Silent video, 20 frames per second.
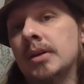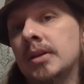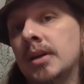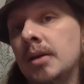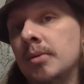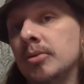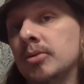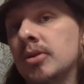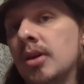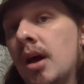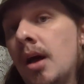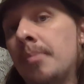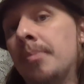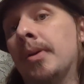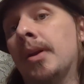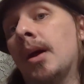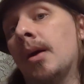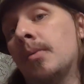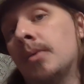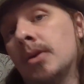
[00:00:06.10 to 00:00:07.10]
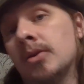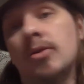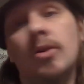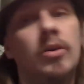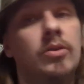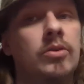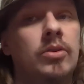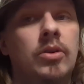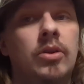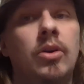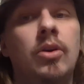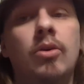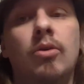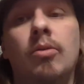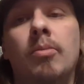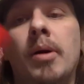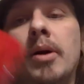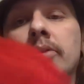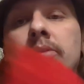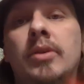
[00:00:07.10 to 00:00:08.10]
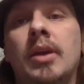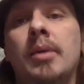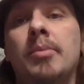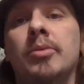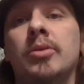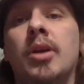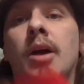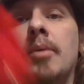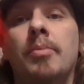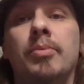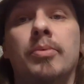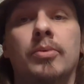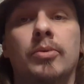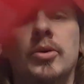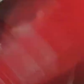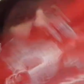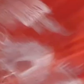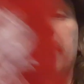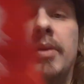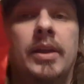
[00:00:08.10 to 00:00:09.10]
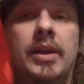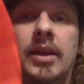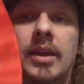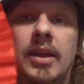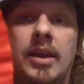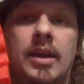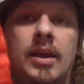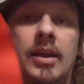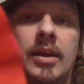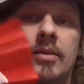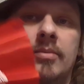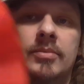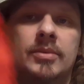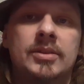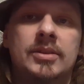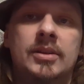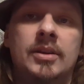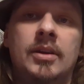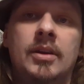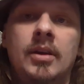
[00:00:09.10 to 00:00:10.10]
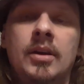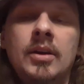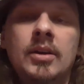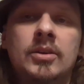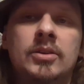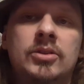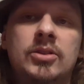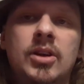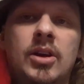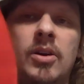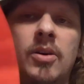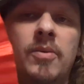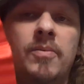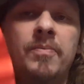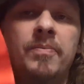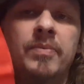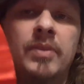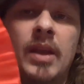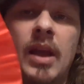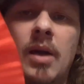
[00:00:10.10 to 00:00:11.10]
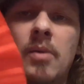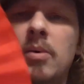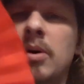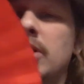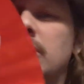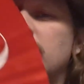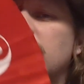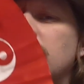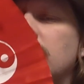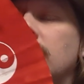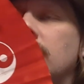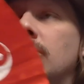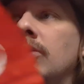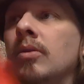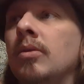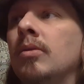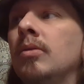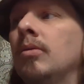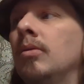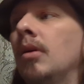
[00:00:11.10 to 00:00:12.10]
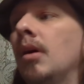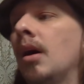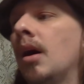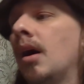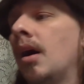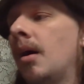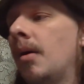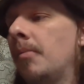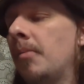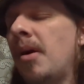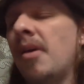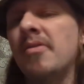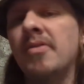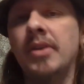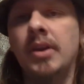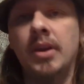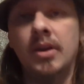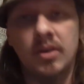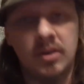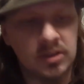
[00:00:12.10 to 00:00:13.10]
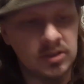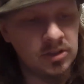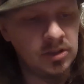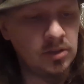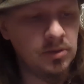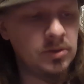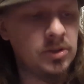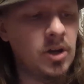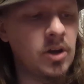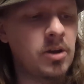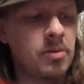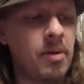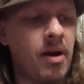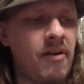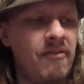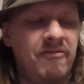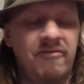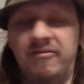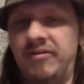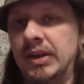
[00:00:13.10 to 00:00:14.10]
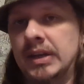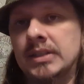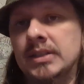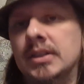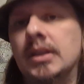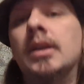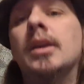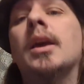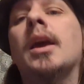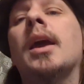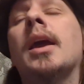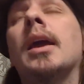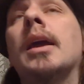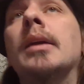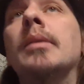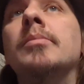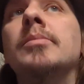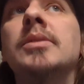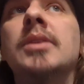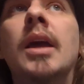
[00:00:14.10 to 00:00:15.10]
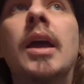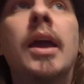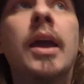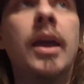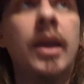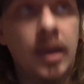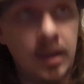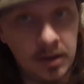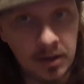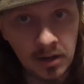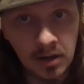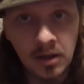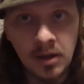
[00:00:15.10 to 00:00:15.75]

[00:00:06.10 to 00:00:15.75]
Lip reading: tabletop, and I want to talk to you about tabletop role-playing games. So, I wanted to do a video, because, we talk about fixing games and,